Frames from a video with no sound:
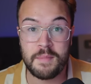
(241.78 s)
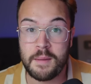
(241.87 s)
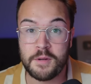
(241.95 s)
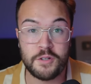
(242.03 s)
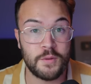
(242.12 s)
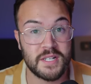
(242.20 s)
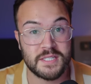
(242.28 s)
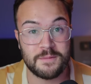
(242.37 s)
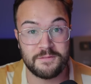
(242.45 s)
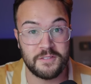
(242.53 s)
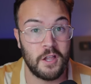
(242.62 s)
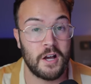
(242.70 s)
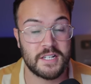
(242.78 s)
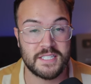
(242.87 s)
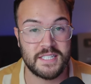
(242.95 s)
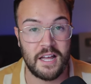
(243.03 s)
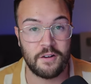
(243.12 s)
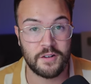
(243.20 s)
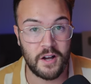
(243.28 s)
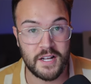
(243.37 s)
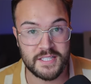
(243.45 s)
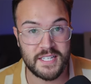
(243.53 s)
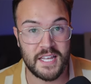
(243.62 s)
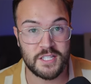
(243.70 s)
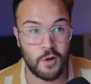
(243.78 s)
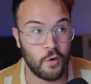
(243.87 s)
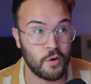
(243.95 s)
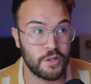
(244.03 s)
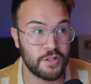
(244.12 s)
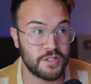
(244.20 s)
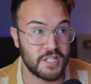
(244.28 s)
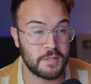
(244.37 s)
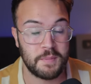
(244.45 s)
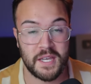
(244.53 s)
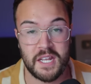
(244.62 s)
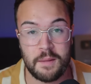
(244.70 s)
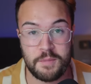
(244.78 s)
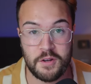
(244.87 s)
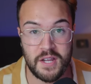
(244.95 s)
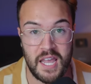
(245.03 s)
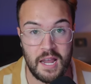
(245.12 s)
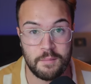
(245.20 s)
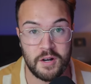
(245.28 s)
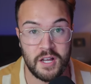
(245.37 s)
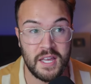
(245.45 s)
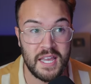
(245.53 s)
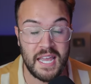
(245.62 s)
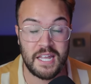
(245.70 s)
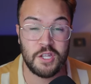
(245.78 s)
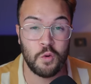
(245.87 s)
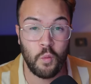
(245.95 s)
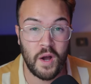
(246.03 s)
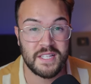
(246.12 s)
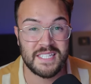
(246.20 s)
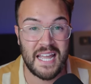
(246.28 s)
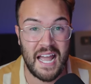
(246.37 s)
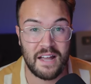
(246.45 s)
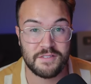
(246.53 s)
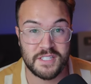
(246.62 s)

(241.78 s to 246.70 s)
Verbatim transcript: Maybe you're doing some vlog style content or you're just picking up your camera and you want to have